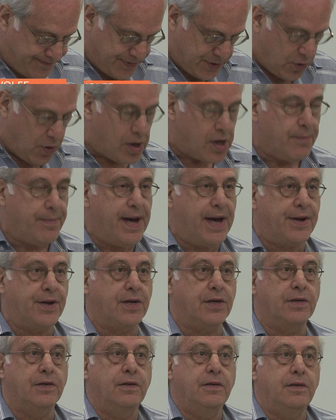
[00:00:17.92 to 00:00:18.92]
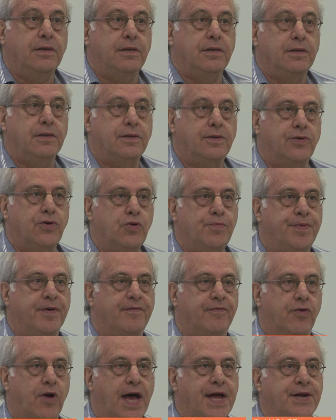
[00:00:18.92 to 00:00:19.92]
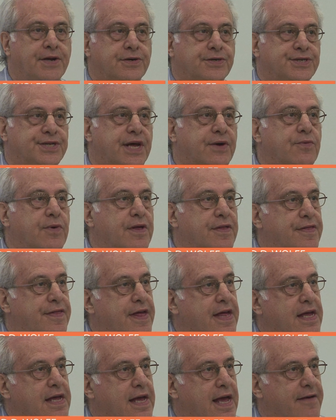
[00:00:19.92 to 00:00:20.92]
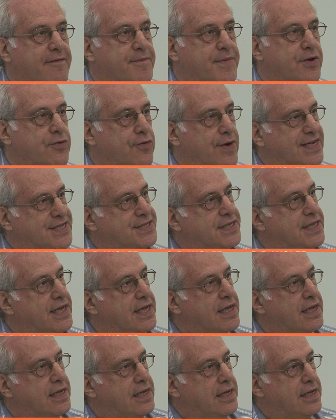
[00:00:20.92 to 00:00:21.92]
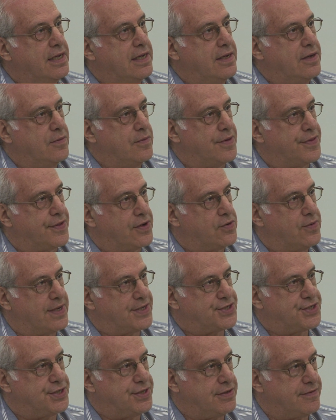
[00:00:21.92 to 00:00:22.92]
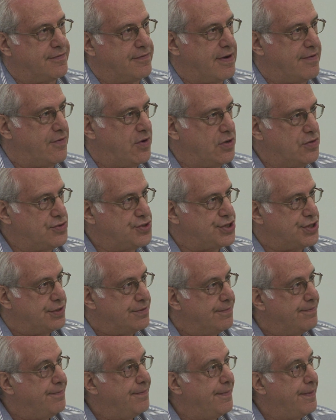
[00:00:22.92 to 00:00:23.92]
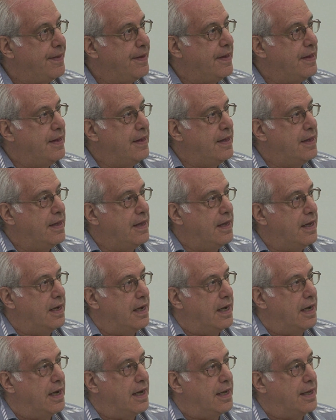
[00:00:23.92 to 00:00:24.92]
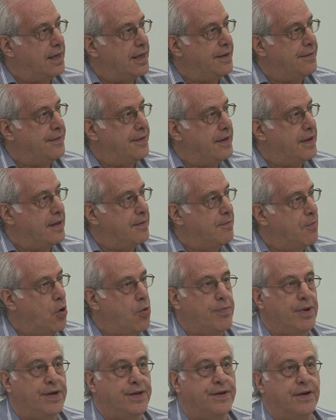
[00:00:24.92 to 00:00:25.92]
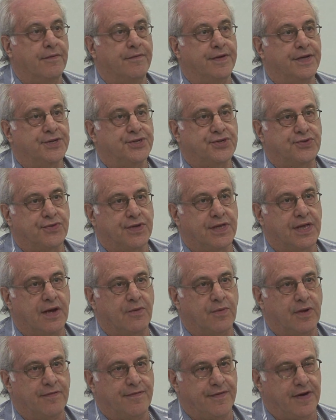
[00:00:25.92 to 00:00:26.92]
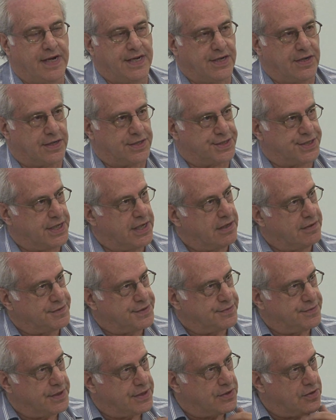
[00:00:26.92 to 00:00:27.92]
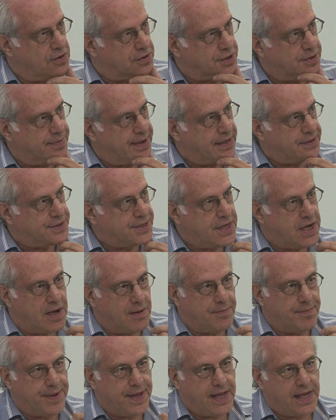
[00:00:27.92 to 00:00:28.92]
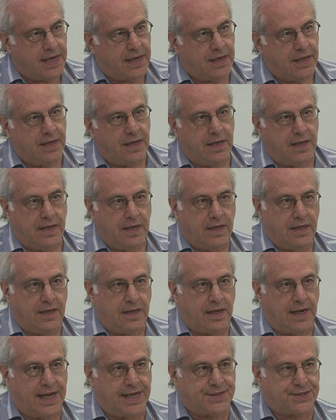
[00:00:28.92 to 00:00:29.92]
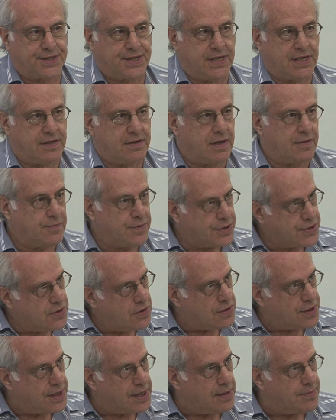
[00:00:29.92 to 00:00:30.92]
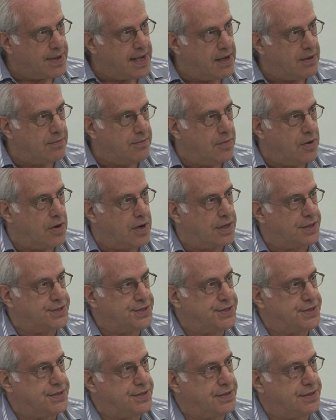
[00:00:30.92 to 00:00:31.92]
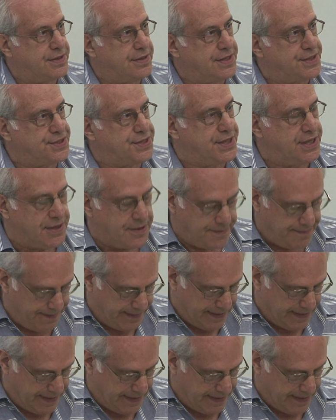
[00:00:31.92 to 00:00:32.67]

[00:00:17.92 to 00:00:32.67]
talk about a group of writers that we think have been wrestling with the question of revolution in the moment of history that we find ourselves. We talked about Tom Paine last year, and we're talking about Marx this year.